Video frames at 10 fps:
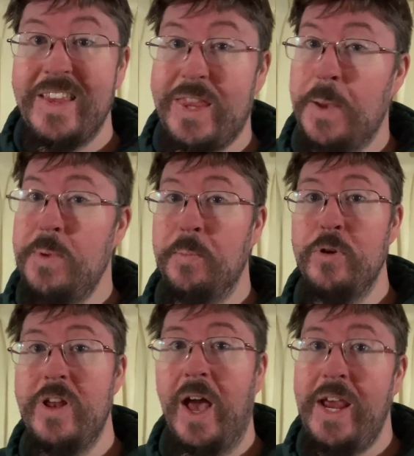Tip
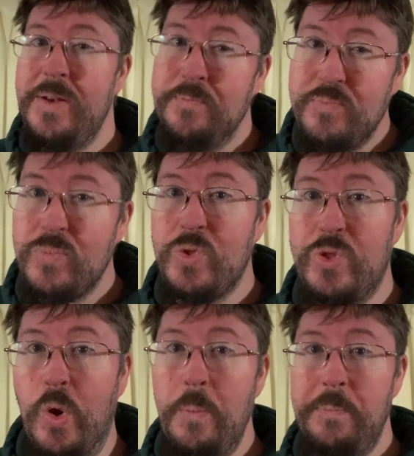number nine,
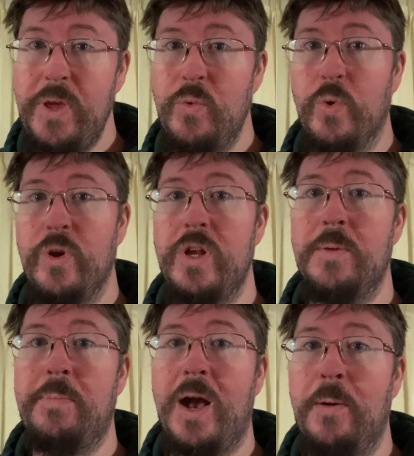don't be worried
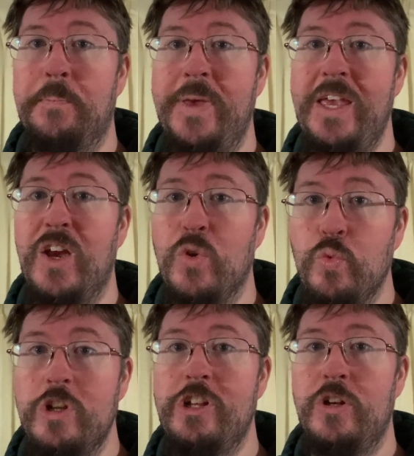about being
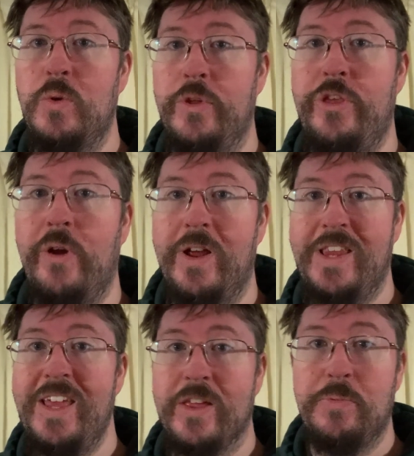original with your
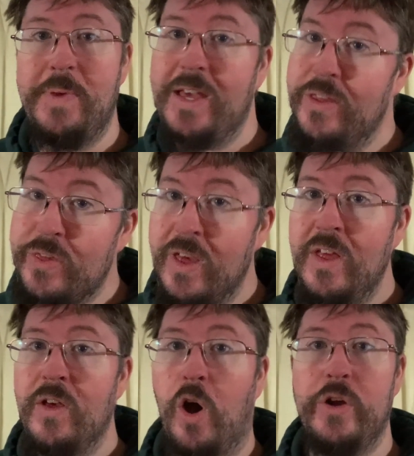ideas, because
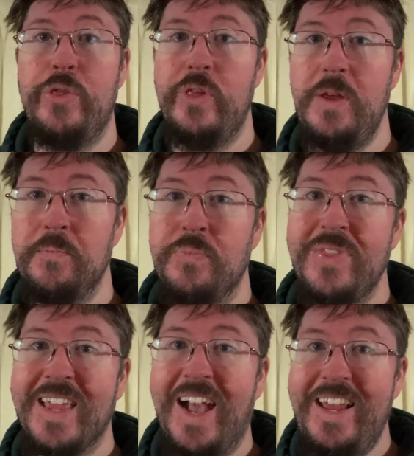honestly,
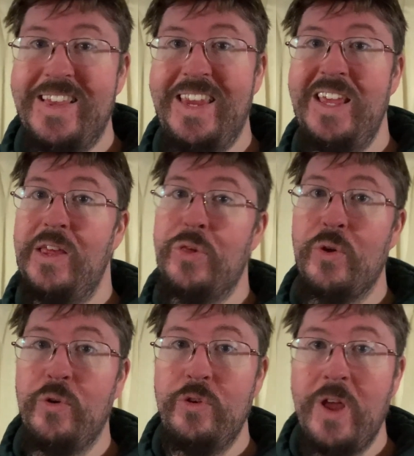ideas
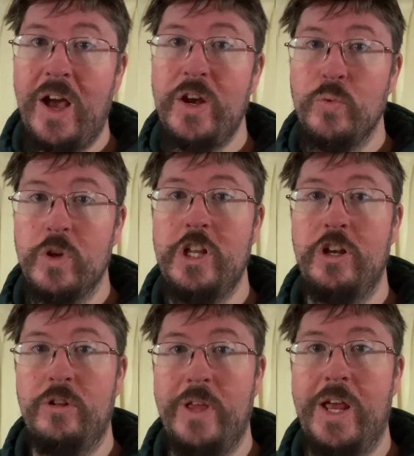are not
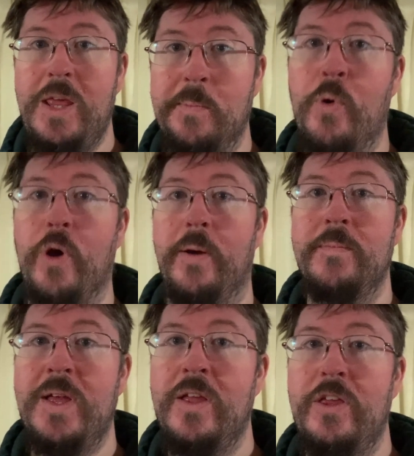original anymore.
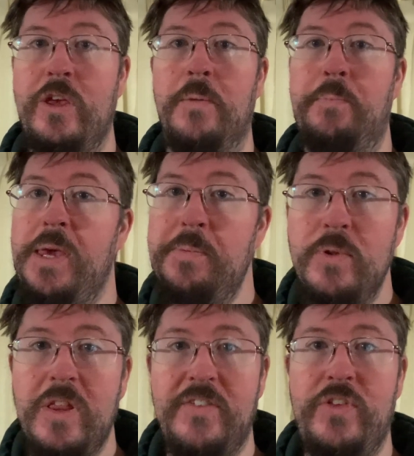You know,
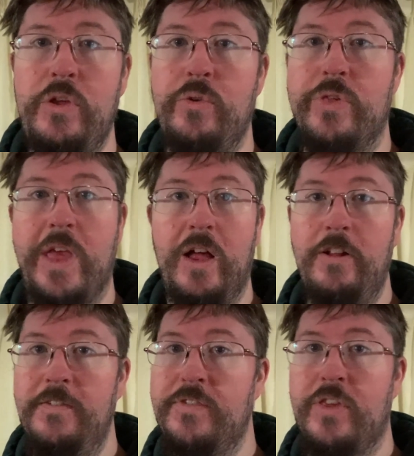people have used
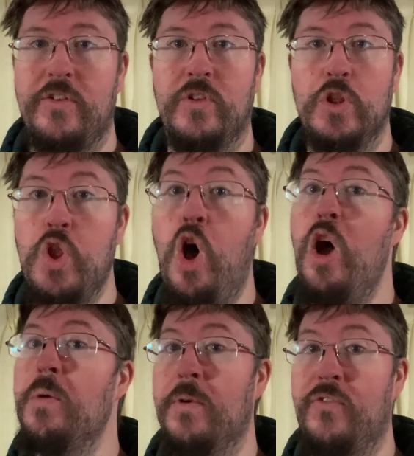elves
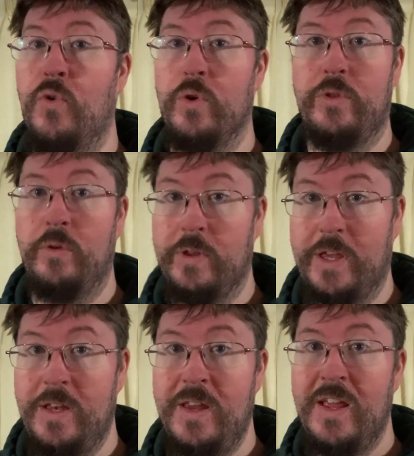long before
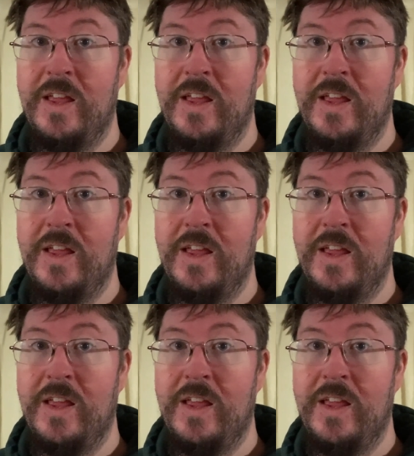Tolkien.